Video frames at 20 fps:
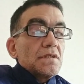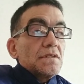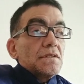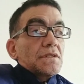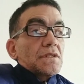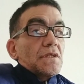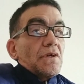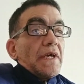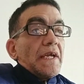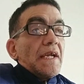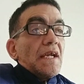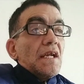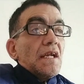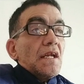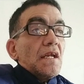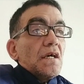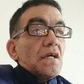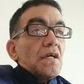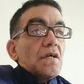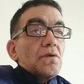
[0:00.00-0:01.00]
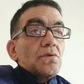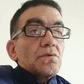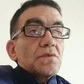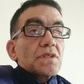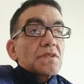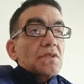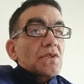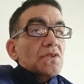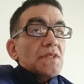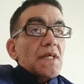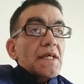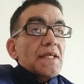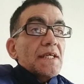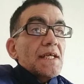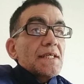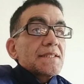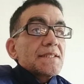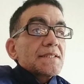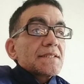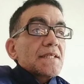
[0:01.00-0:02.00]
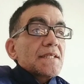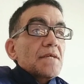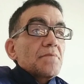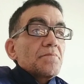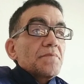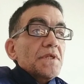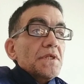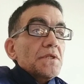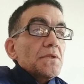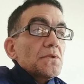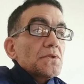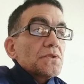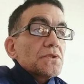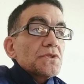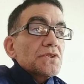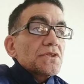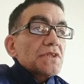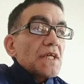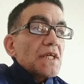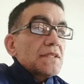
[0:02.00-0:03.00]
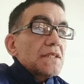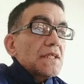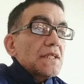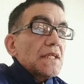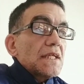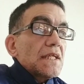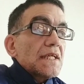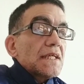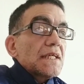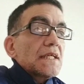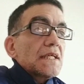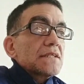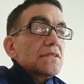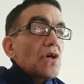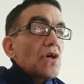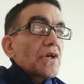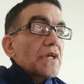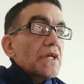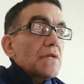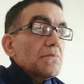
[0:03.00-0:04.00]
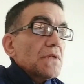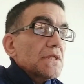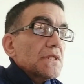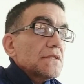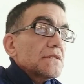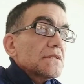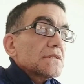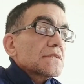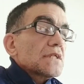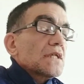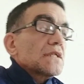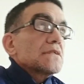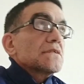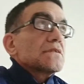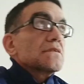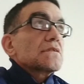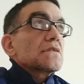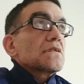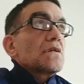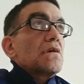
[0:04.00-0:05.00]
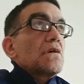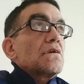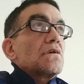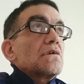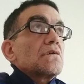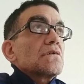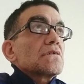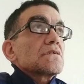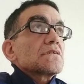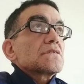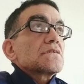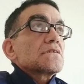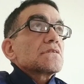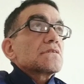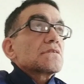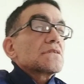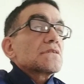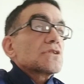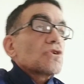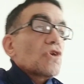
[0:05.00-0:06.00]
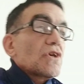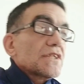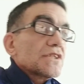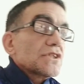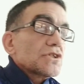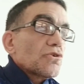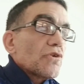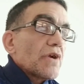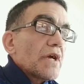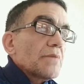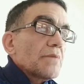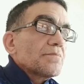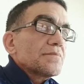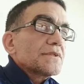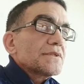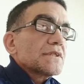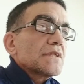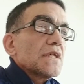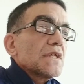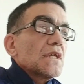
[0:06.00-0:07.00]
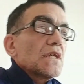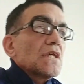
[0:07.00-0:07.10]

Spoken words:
So in law, discourse analysis can be used to study legal documents and court transcripts